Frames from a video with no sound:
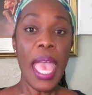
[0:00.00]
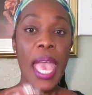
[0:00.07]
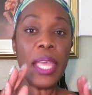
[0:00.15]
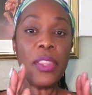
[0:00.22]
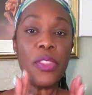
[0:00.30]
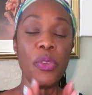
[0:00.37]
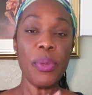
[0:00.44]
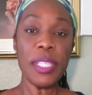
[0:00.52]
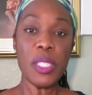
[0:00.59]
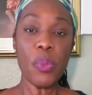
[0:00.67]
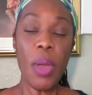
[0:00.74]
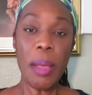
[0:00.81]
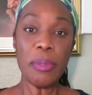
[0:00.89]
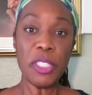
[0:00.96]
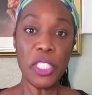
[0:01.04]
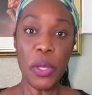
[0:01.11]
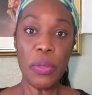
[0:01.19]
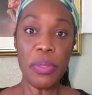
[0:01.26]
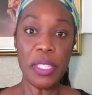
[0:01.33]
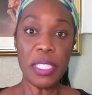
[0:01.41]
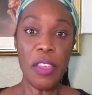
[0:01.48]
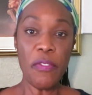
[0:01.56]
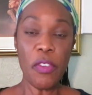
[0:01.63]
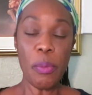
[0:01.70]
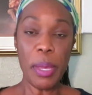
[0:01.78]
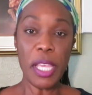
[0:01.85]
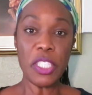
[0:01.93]
And the reason why I'm sharing this
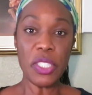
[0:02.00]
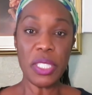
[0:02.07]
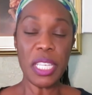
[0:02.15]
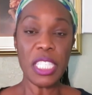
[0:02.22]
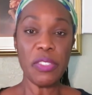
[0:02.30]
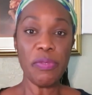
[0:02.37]
information as